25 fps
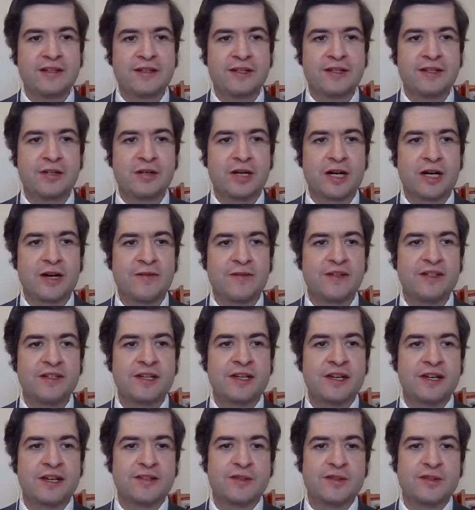of the drivers.
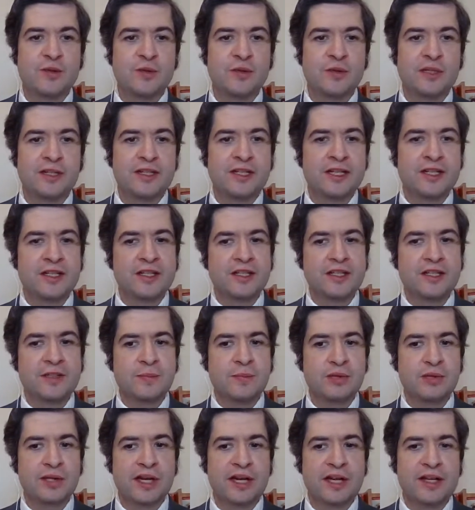So it's really going to
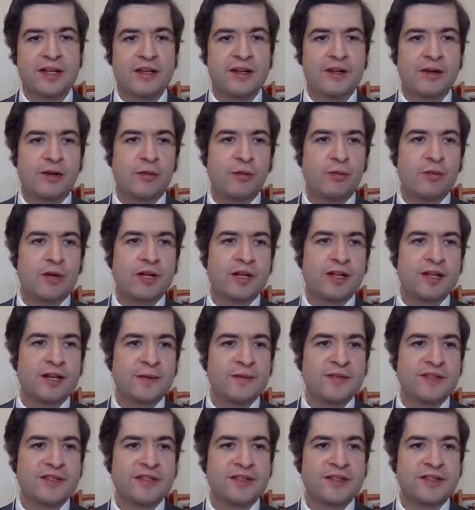display, you know, when it
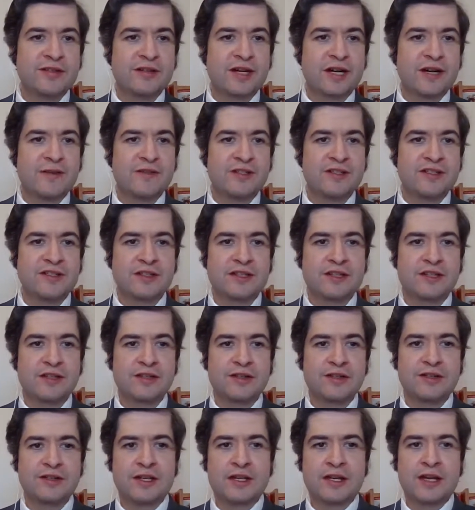comes to the driver's
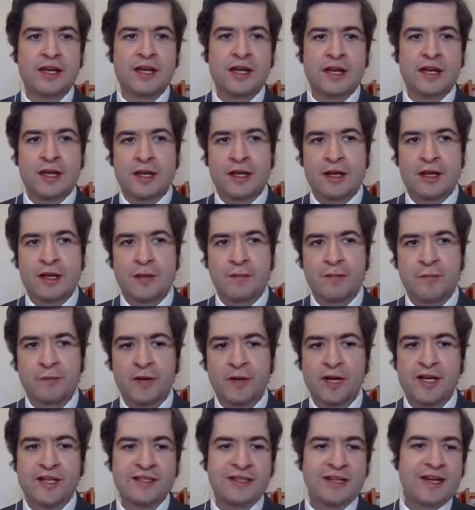skills,
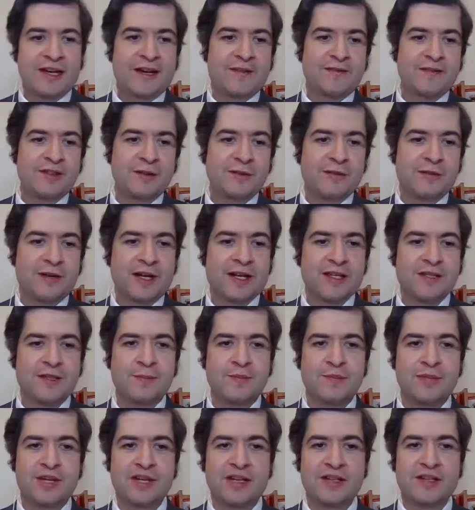race after race,
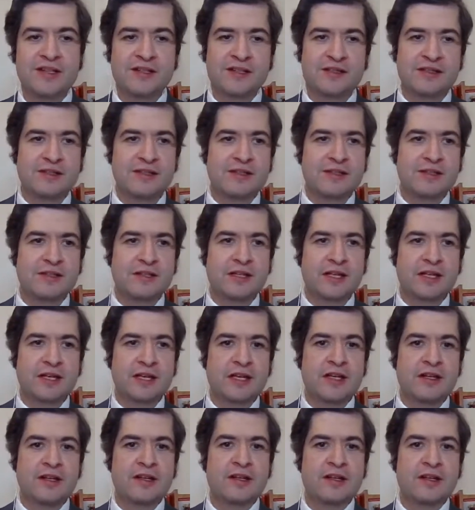being consistent
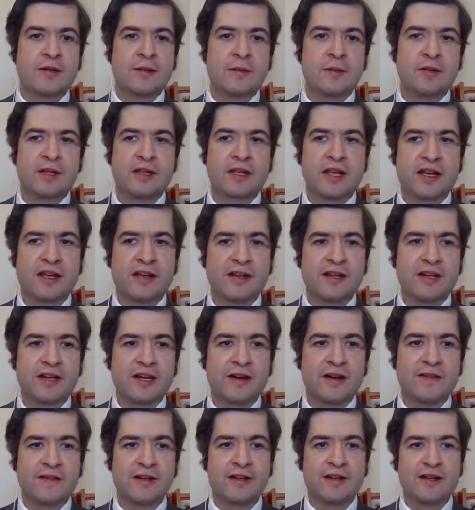in taking
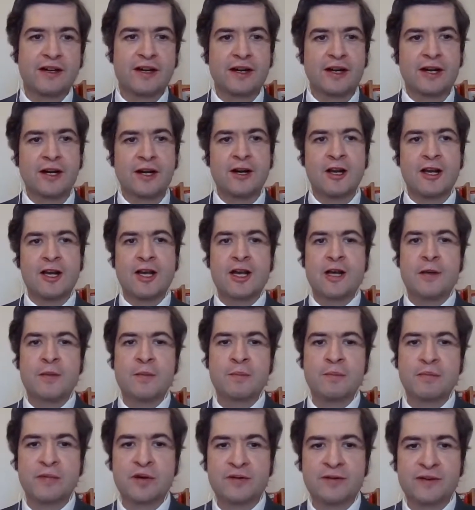care of the car,
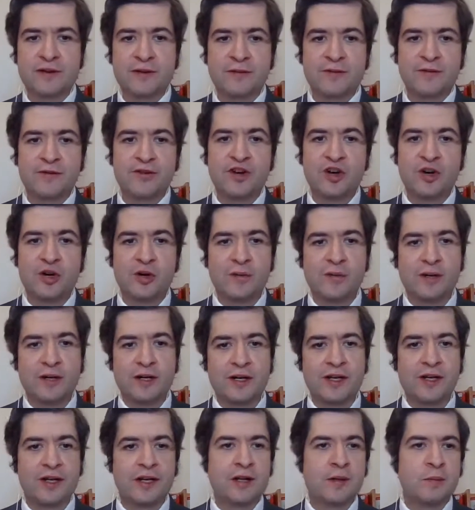moving forward,
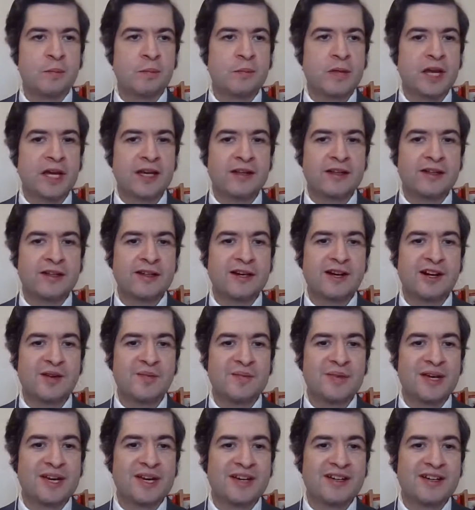making the car
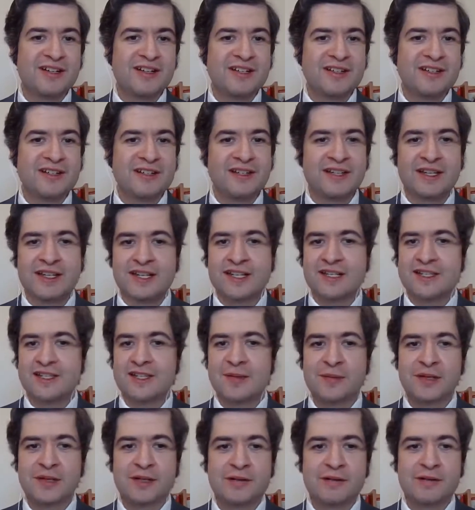better too. It's
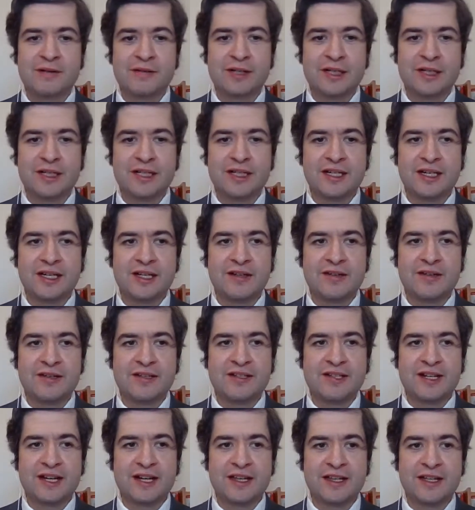going to be really
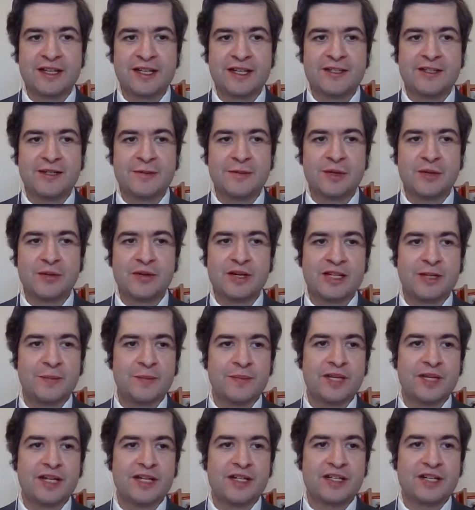interesting. I think that's going to be one of the
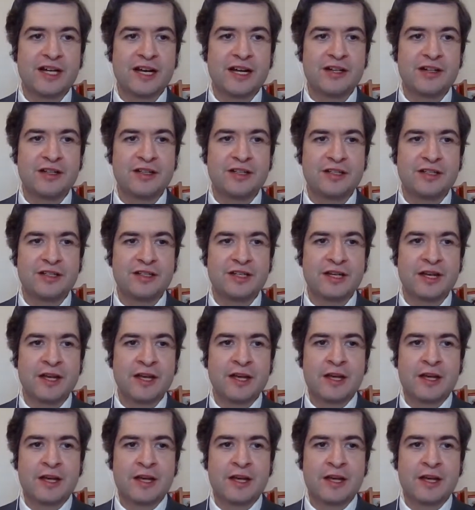big challenges